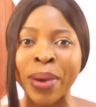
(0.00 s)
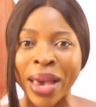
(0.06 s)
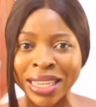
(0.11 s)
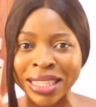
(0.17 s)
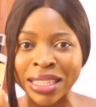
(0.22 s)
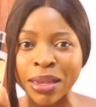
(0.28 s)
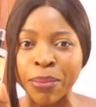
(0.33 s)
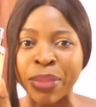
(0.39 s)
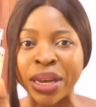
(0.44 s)

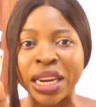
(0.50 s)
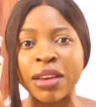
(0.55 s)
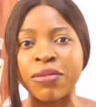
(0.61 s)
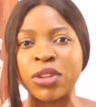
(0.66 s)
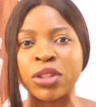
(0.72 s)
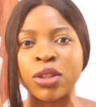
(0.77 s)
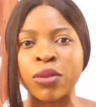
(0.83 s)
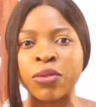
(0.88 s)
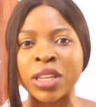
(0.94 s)
best
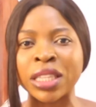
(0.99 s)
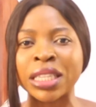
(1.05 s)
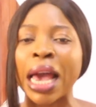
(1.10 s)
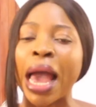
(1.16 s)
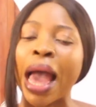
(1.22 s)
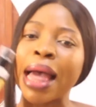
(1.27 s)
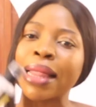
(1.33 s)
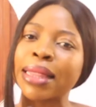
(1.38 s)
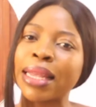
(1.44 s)
benefit of it,
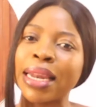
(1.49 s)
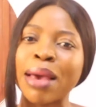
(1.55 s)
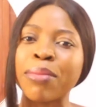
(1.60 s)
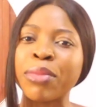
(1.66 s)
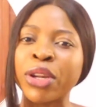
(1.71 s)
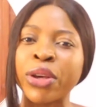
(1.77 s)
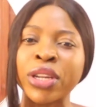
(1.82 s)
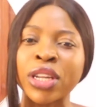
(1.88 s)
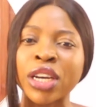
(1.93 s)
now let
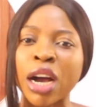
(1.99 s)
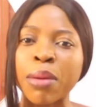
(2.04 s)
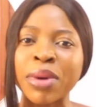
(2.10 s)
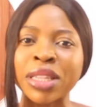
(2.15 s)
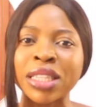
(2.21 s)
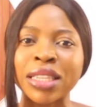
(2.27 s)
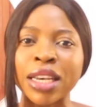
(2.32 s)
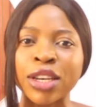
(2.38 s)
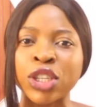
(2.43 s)
me know in the
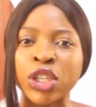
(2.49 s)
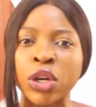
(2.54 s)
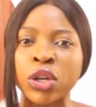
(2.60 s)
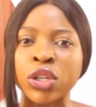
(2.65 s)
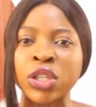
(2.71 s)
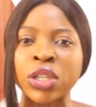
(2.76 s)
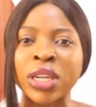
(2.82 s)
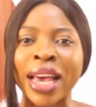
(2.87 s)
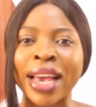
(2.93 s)
comment
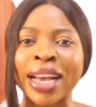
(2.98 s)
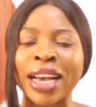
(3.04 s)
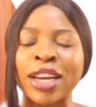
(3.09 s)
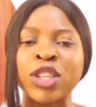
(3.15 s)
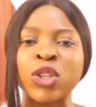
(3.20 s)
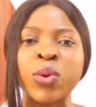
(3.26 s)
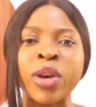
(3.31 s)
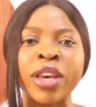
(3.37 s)
section so that I can do